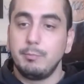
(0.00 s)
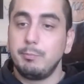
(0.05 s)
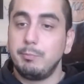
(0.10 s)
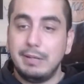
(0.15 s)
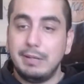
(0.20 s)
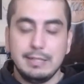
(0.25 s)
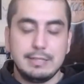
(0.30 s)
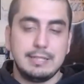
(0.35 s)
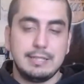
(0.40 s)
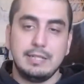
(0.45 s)

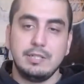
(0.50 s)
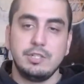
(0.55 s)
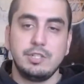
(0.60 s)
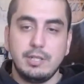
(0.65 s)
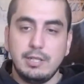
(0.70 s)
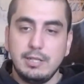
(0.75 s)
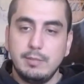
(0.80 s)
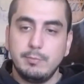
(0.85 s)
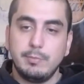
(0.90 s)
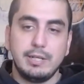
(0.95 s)

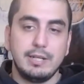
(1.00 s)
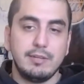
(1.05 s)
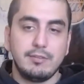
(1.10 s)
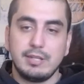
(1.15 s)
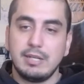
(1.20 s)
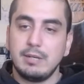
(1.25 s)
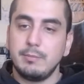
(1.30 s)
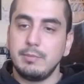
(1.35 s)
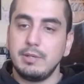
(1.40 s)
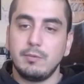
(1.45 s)
potentially, but it's
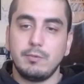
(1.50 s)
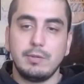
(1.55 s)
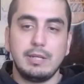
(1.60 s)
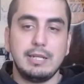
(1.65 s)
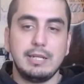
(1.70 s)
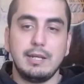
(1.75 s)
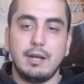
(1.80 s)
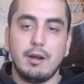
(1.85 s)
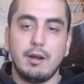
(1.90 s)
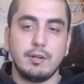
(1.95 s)
going to be a
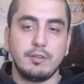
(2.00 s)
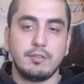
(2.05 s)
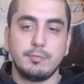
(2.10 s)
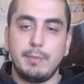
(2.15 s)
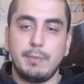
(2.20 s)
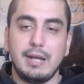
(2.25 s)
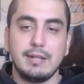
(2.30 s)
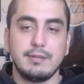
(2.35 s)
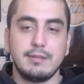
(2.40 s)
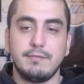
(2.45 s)
really hard
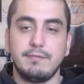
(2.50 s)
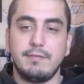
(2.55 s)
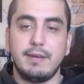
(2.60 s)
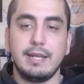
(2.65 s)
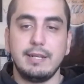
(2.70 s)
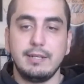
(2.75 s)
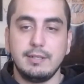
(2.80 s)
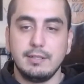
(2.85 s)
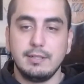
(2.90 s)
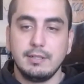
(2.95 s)
spot to
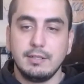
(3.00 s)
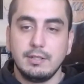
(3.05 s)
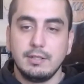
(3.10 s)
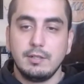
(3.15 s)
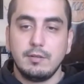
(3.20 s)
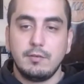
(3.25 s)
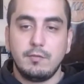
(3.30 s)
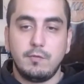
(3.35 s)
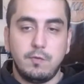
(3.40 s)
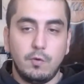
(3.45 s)
fight
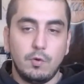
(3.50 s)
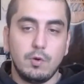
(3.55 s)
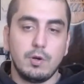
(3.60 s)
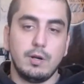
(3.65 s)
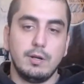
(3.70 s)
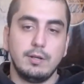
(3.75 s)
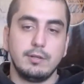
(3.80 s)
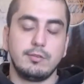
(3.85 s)
for.